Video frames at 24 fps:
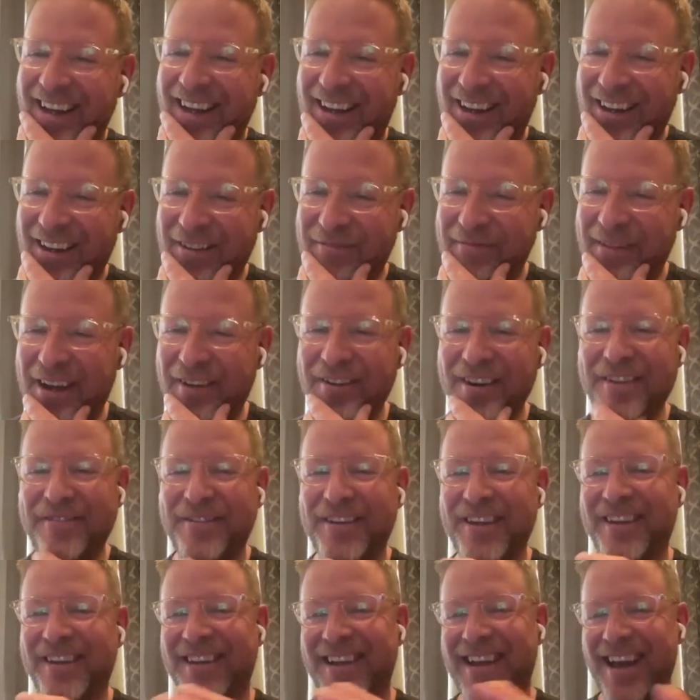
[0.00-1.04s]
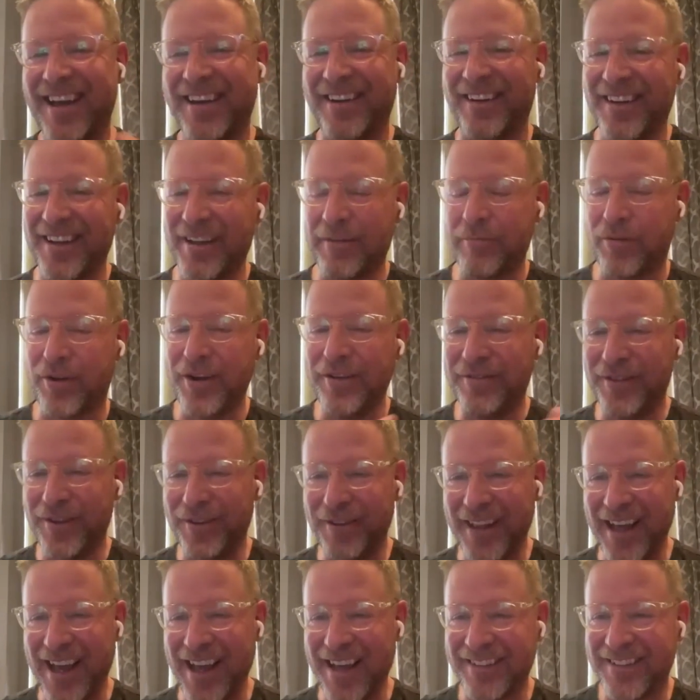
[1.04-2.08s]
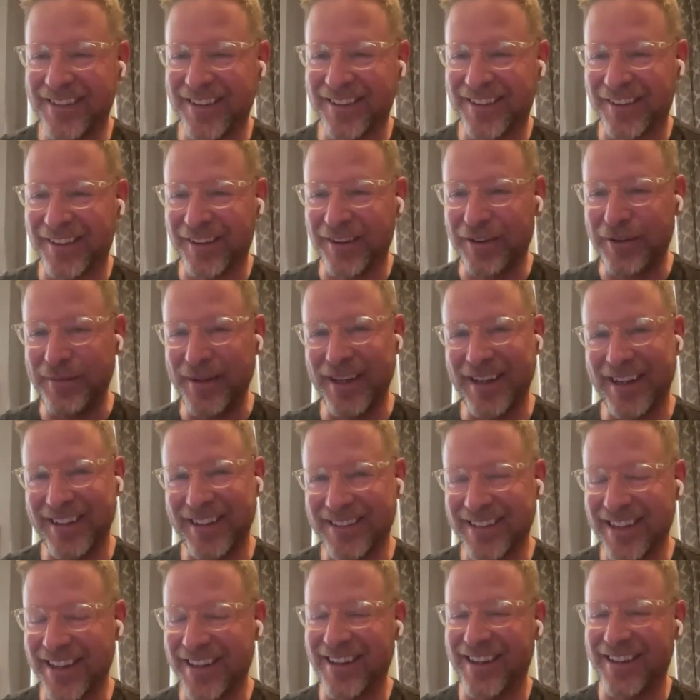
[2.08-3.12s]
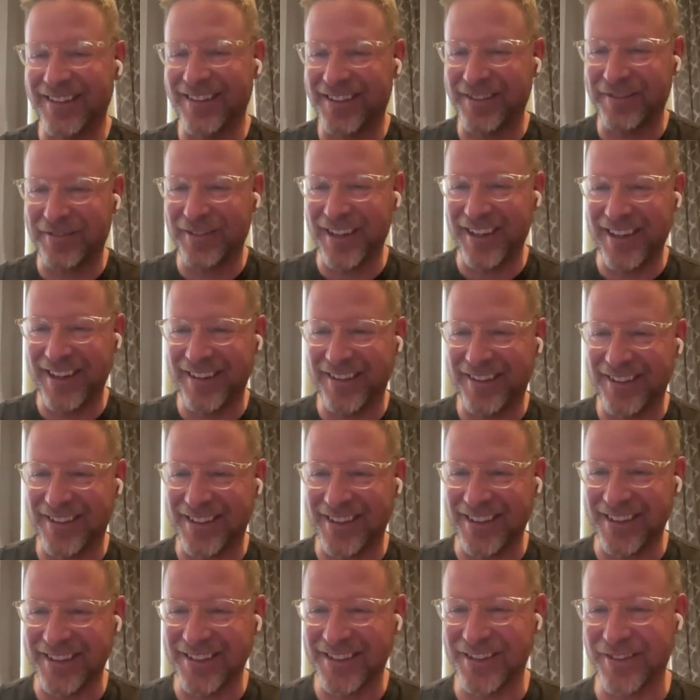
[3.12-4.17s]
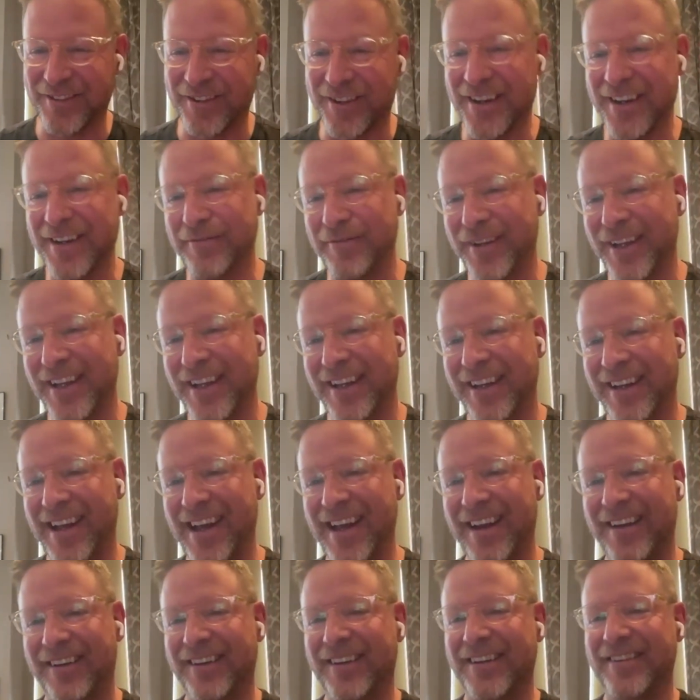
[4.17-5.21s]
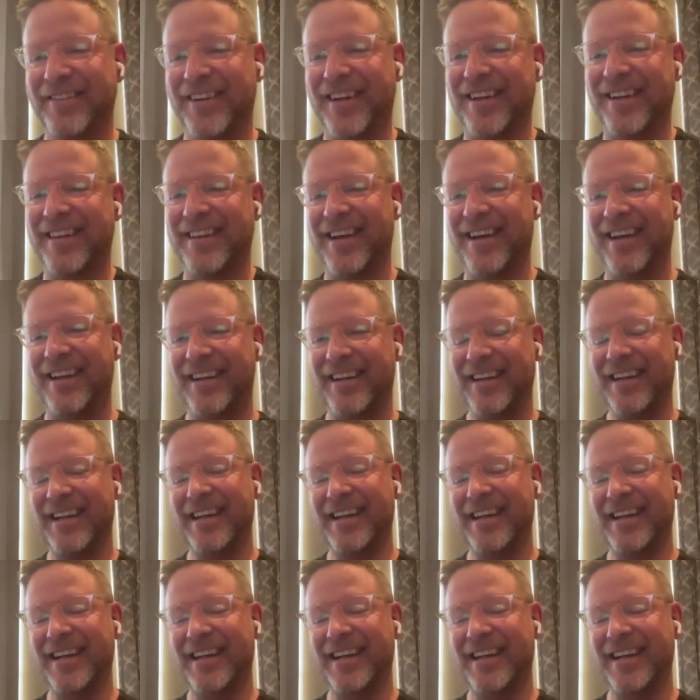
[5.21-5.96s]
Um, I wonder if you could kind of like preview that just a little bit, because I think it's a really interesting story, and we can kind of leave it at that.